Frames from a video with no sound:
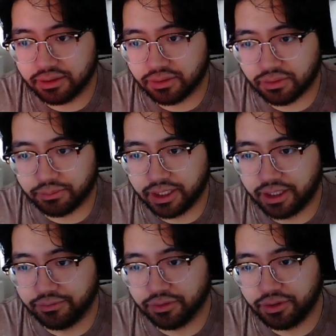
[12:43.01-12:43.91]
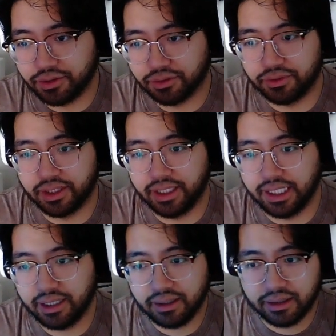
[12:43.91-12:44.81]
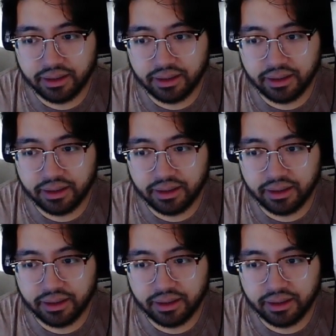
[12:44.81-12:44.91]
or Medieval, you don't need